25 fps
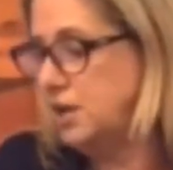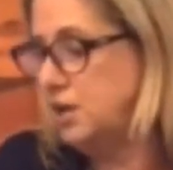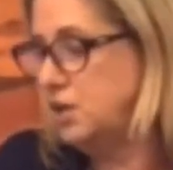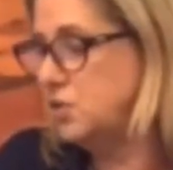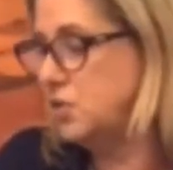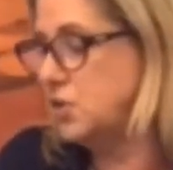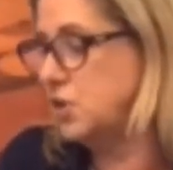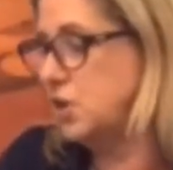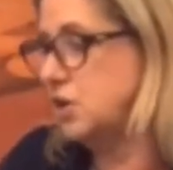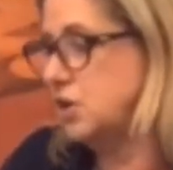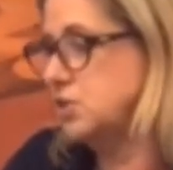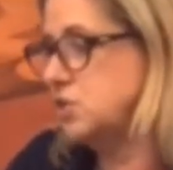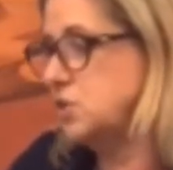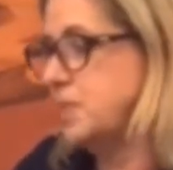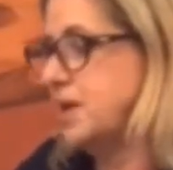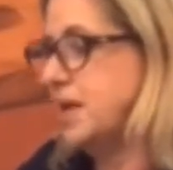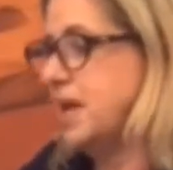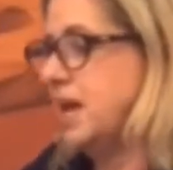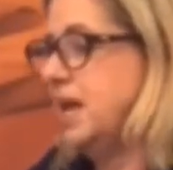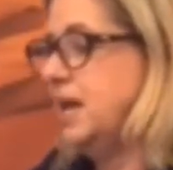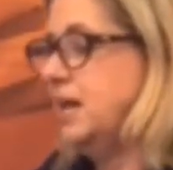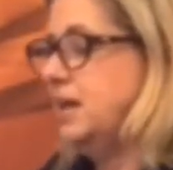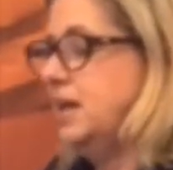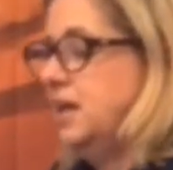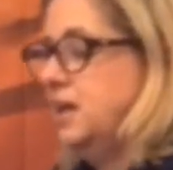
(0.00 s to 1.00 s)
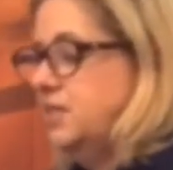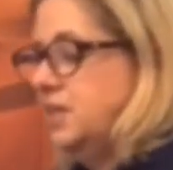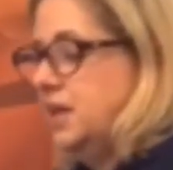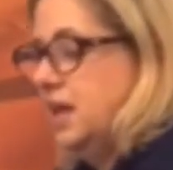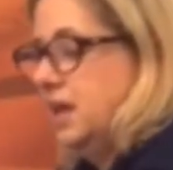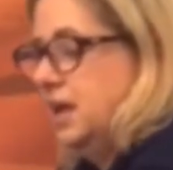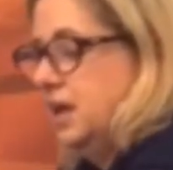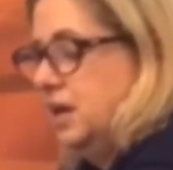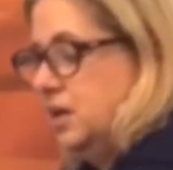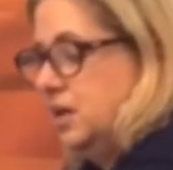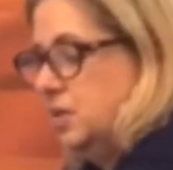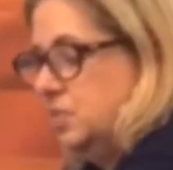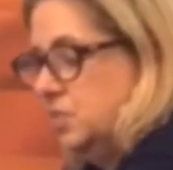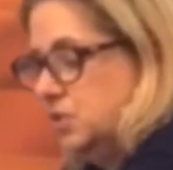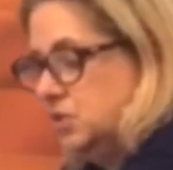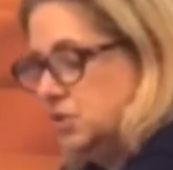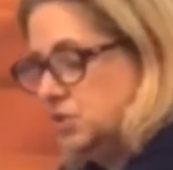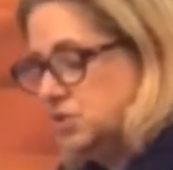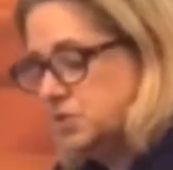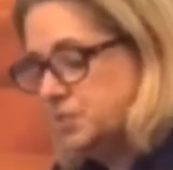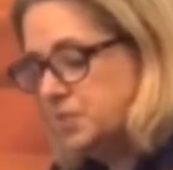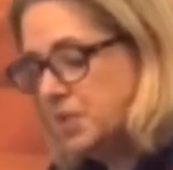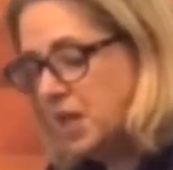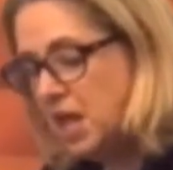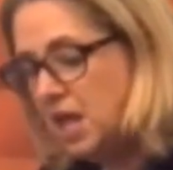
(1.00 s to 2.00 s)
You can also make any of the animals.
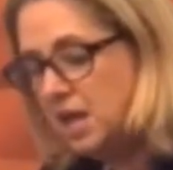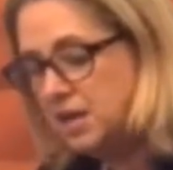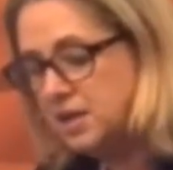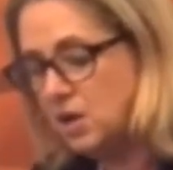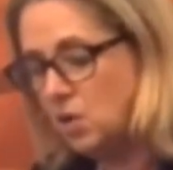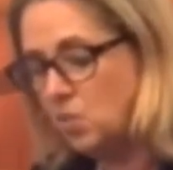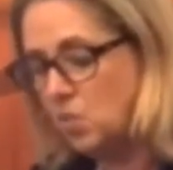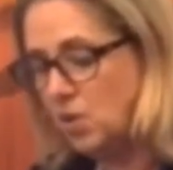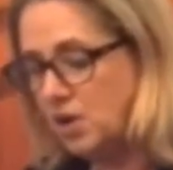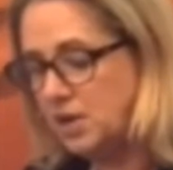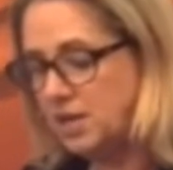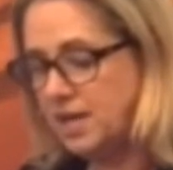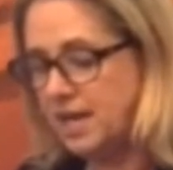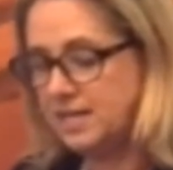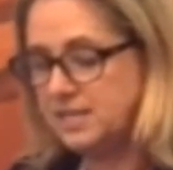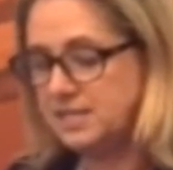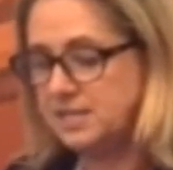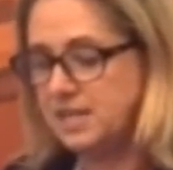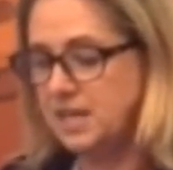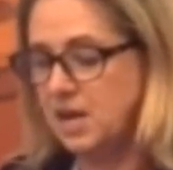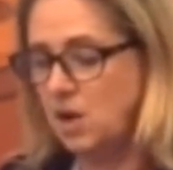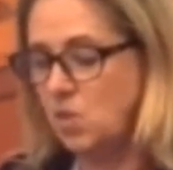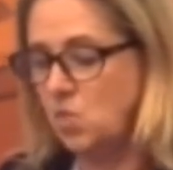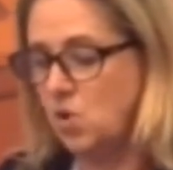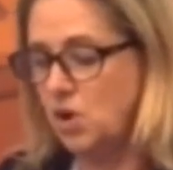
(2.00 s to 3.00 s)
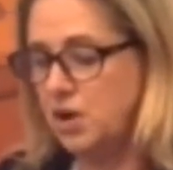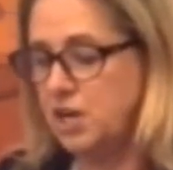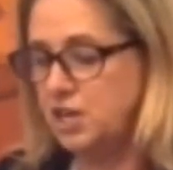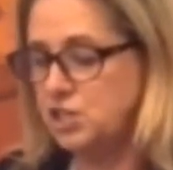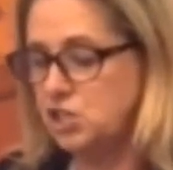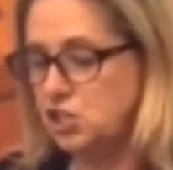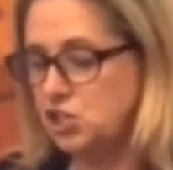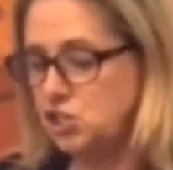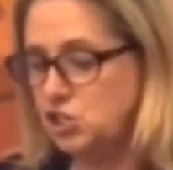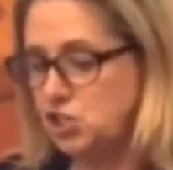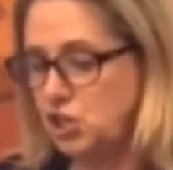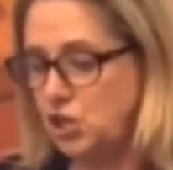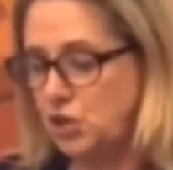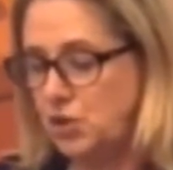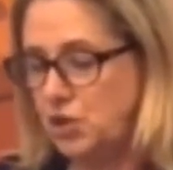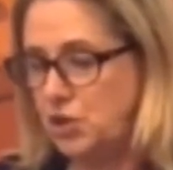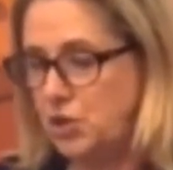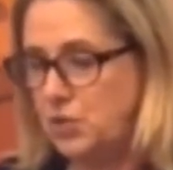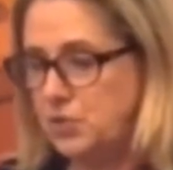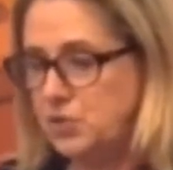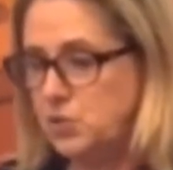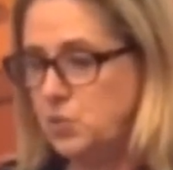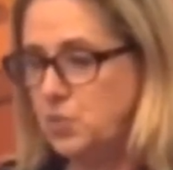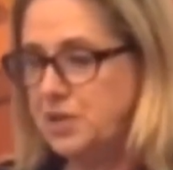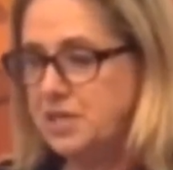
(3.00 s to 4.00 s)
Now, one last thing I wanted to show you
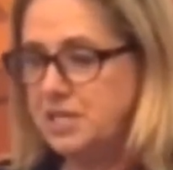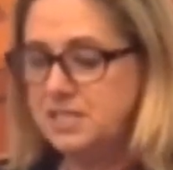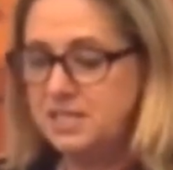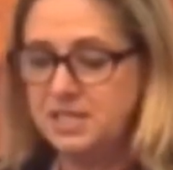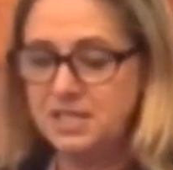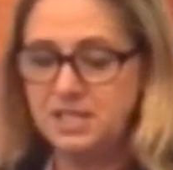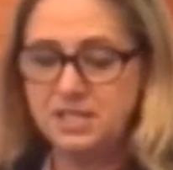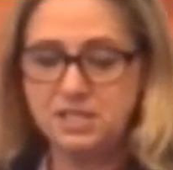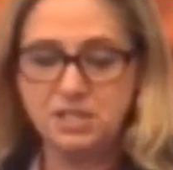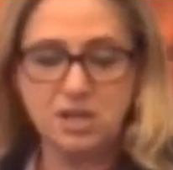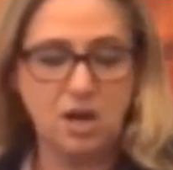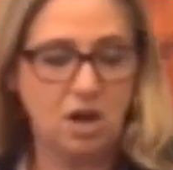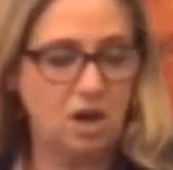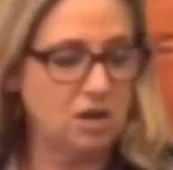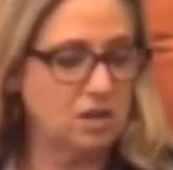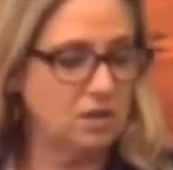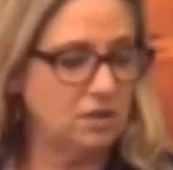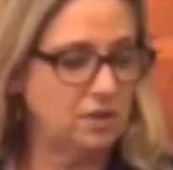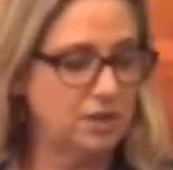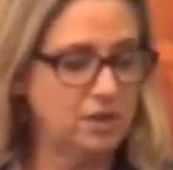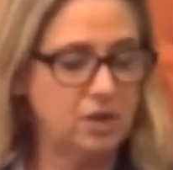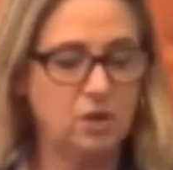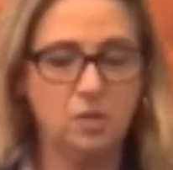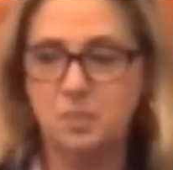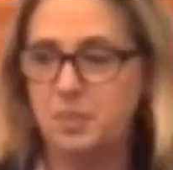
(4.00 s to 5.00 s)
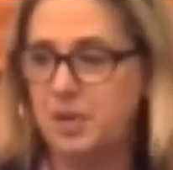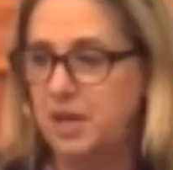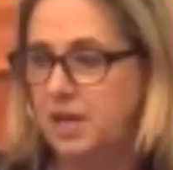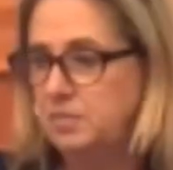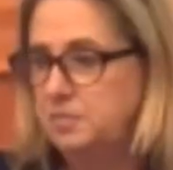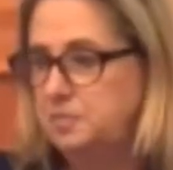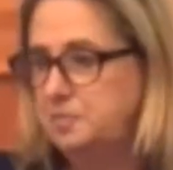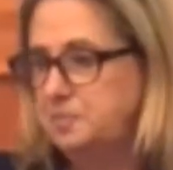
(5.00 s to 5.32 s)
is we did talk a little bit